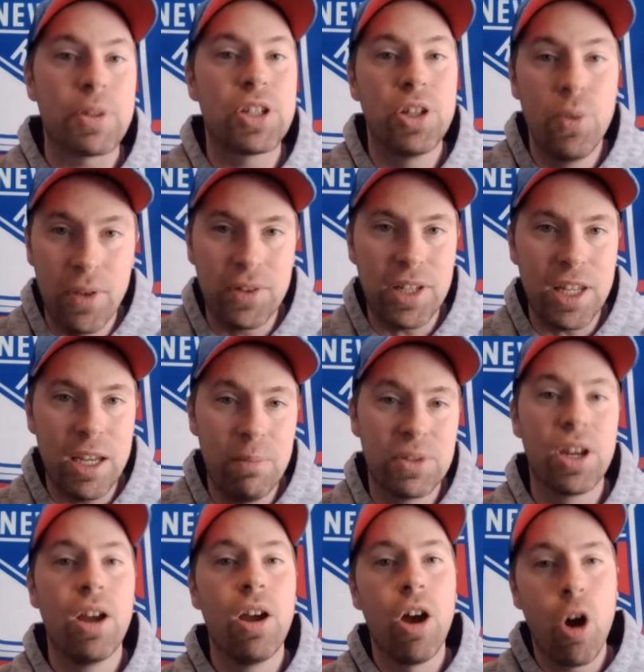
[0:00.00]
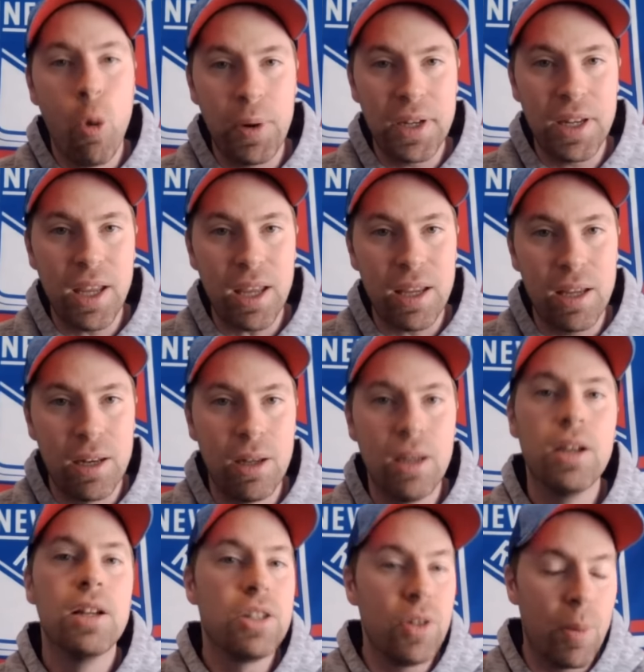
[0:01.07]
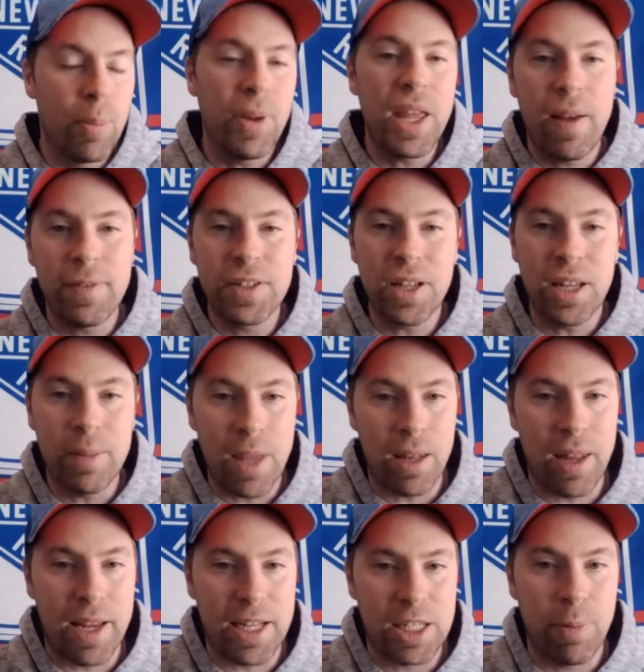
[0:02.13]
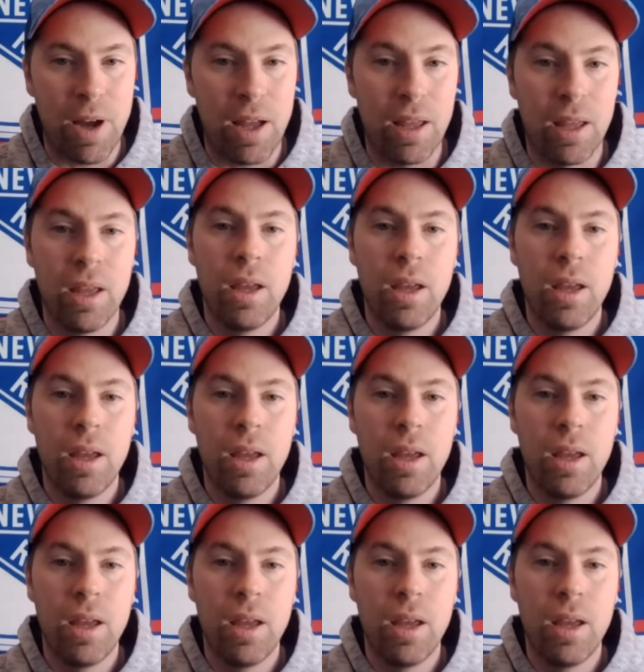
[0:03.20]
two of the teams hoping to get in to the playoffs, claim that last spot.